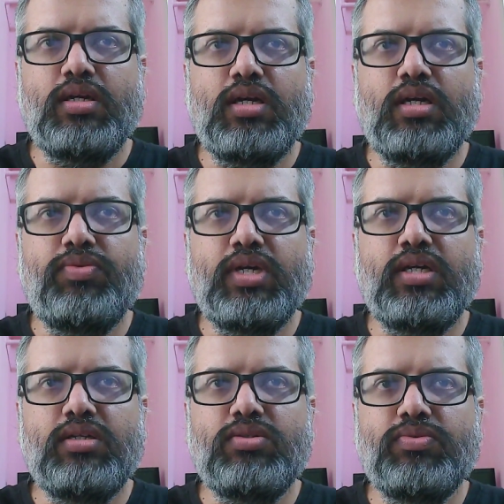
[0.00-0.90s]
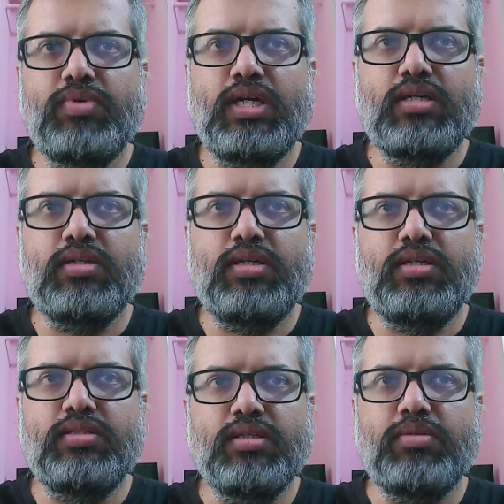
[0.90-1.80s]
Advantage of factory
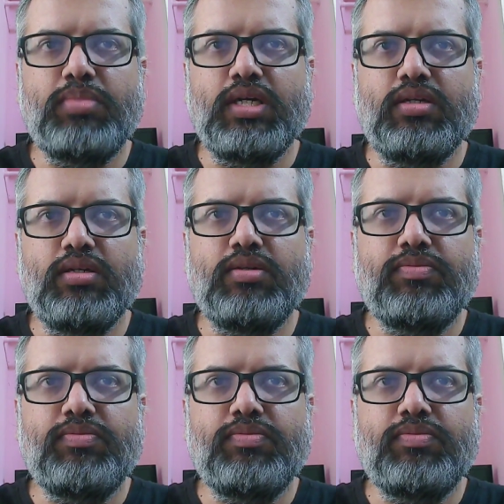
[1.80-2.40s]
design pattern.